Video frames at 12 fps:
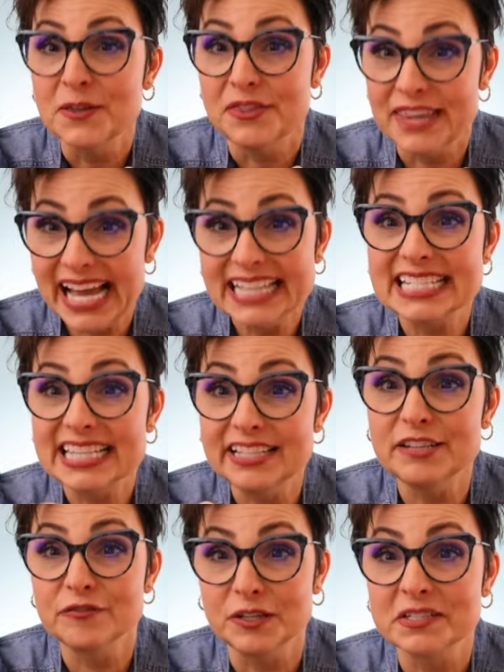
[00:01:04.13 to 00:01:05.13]
that's the
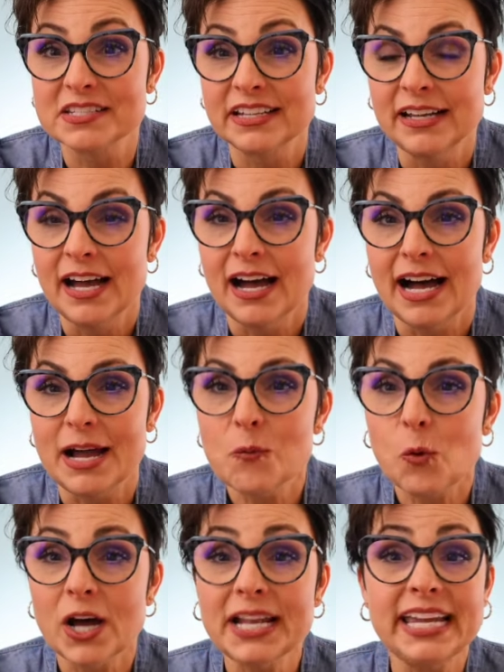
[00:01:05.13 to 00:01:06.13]
difference. I
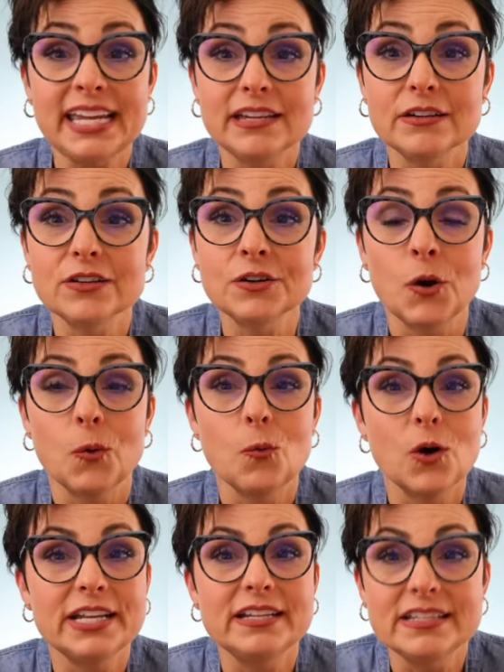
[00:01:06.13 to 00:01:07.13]
want to hear
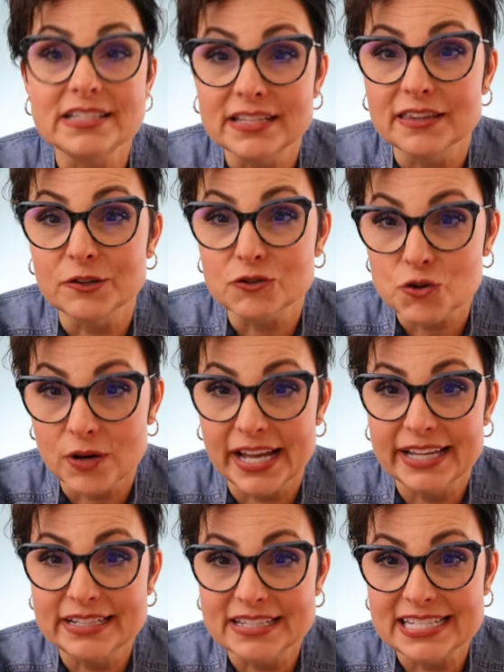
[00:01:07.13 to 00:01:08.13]
what it is that they're
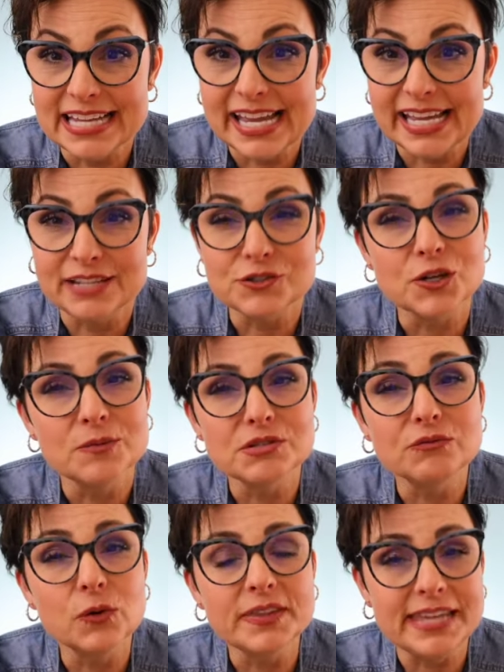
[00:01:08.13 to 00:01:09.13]
trying to say in terms
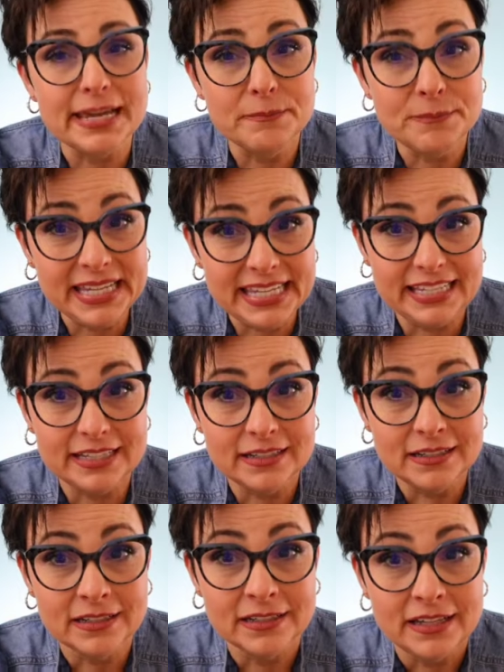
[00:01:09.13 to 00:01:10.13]
of what they mean